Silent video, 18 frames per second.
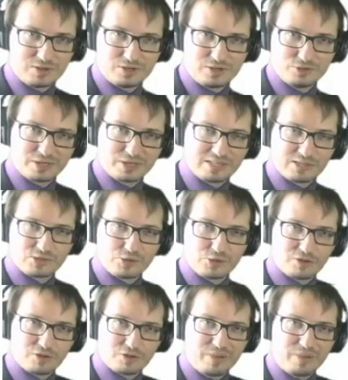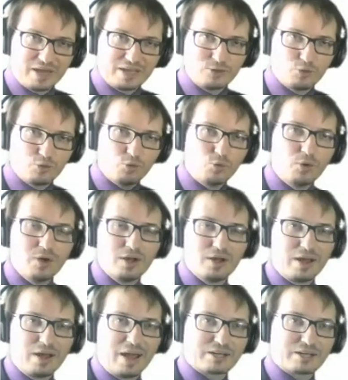You can sort by who
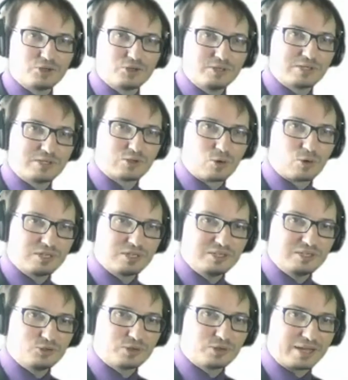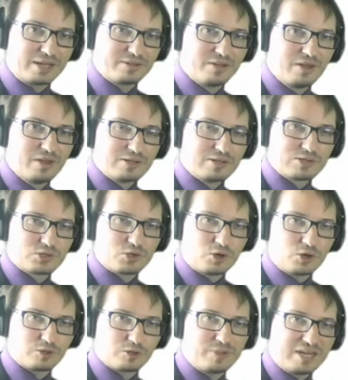actually sold it. You can
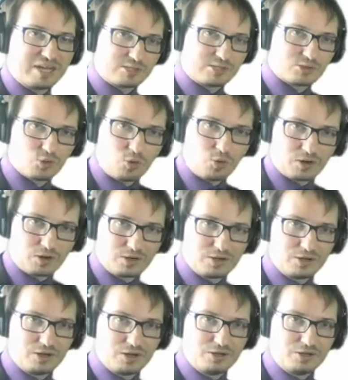sort by store.